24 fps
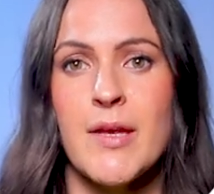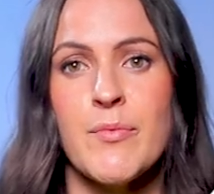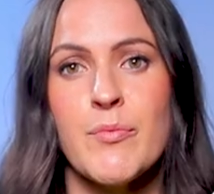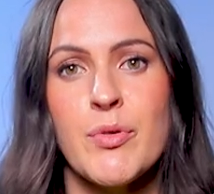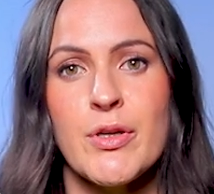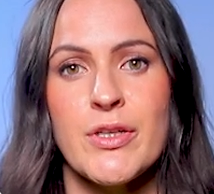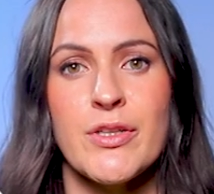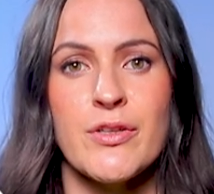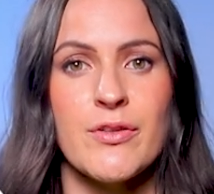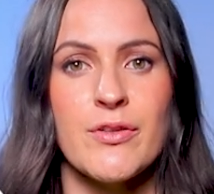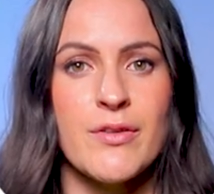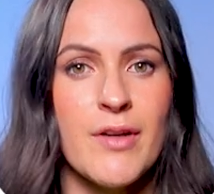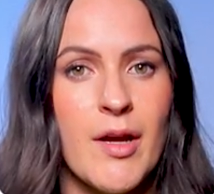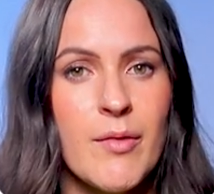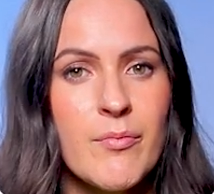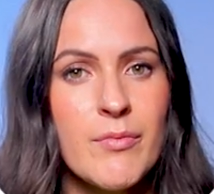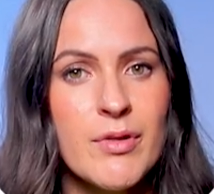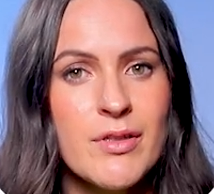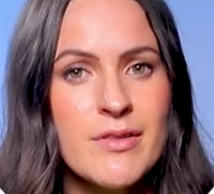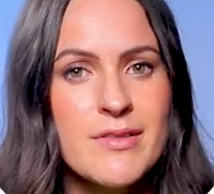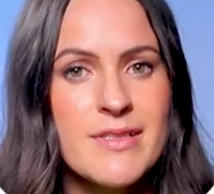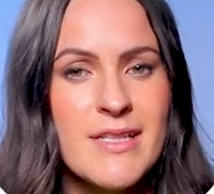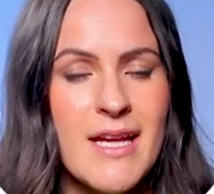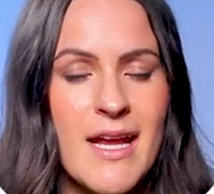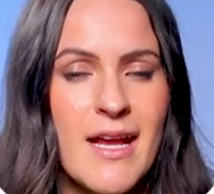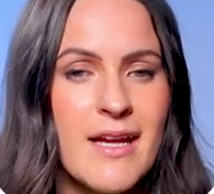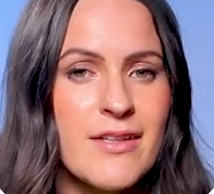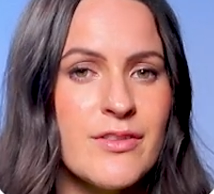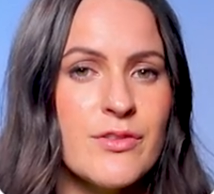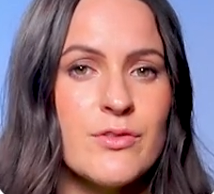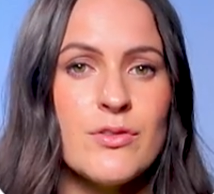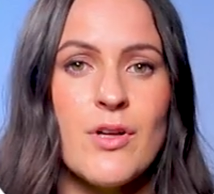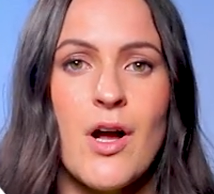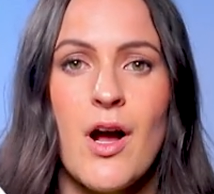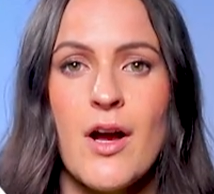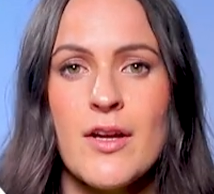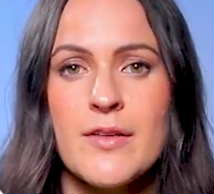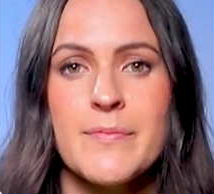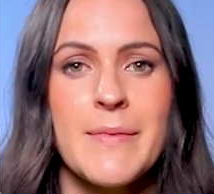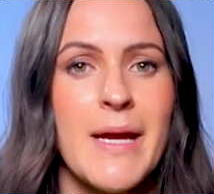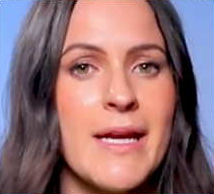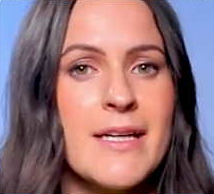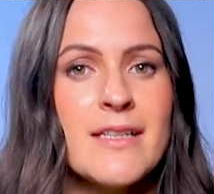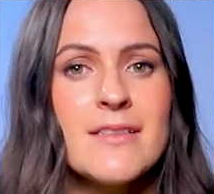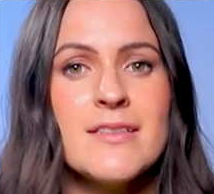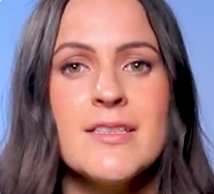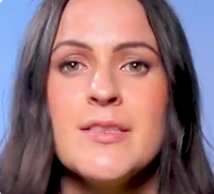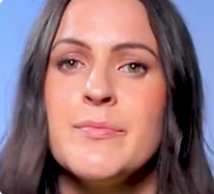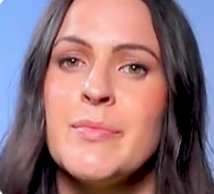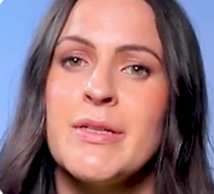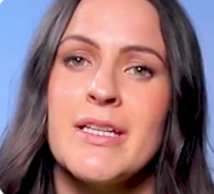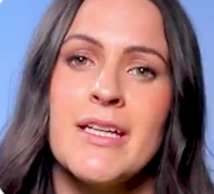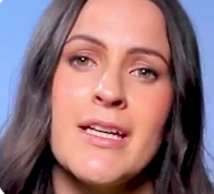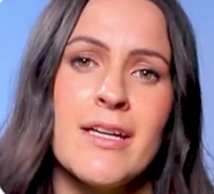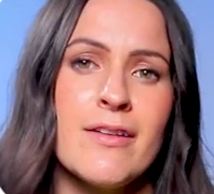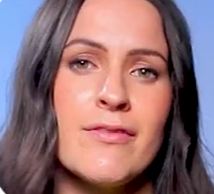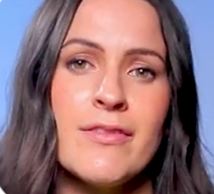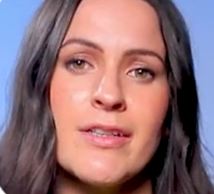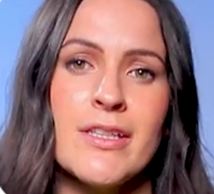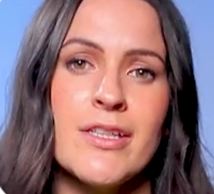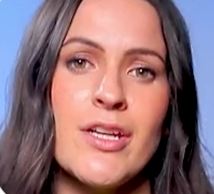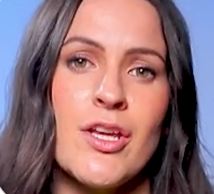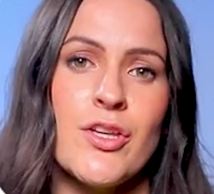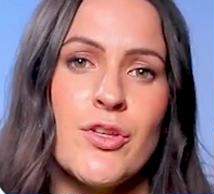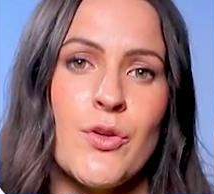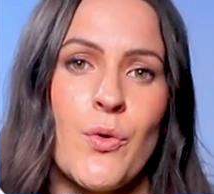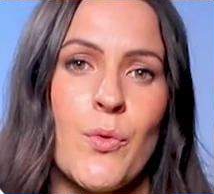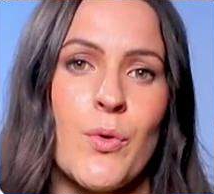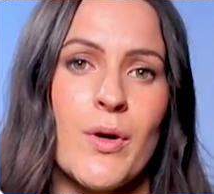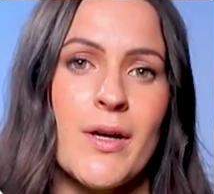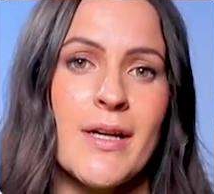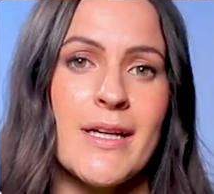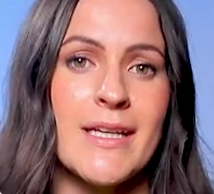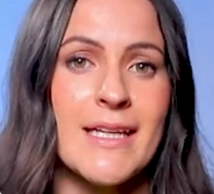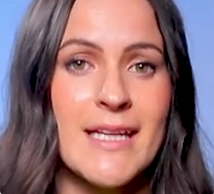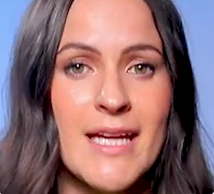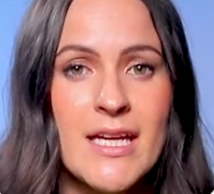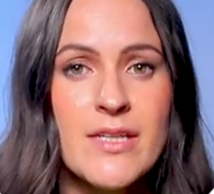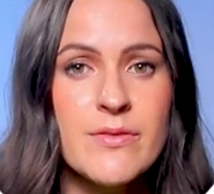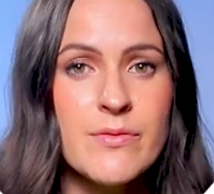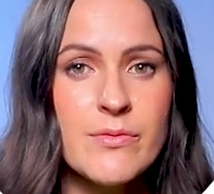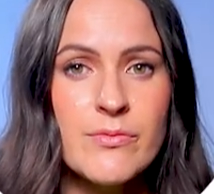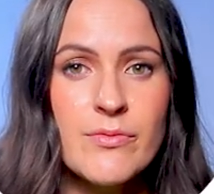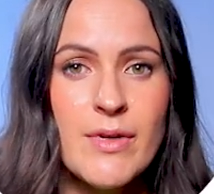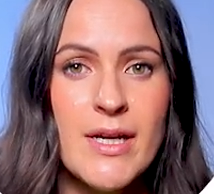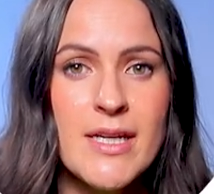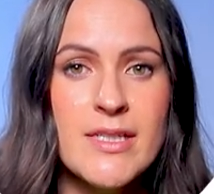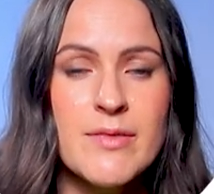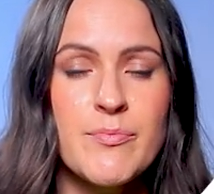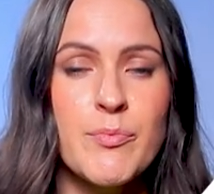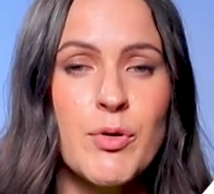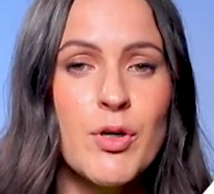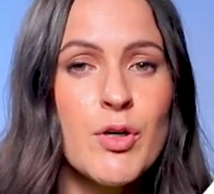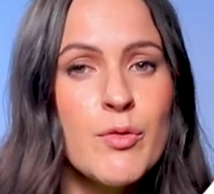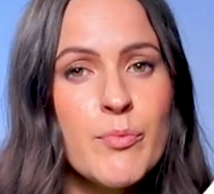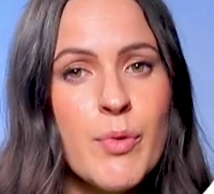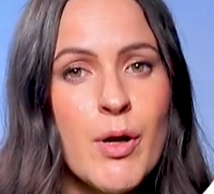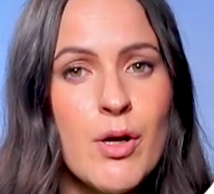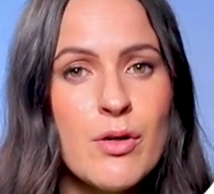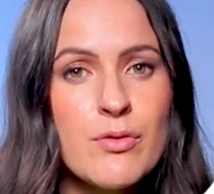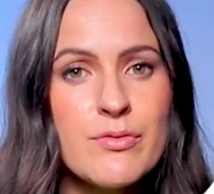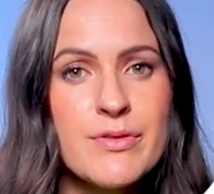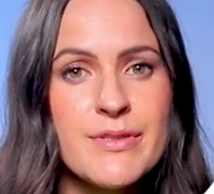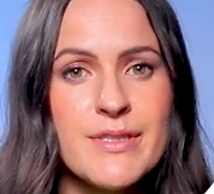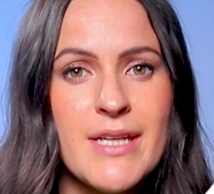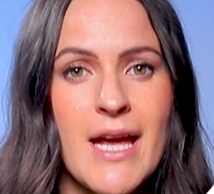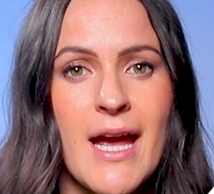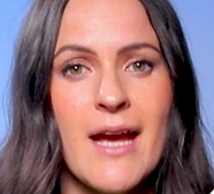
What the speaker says: input your numbers, and you'll automatically be given your engagement rate per post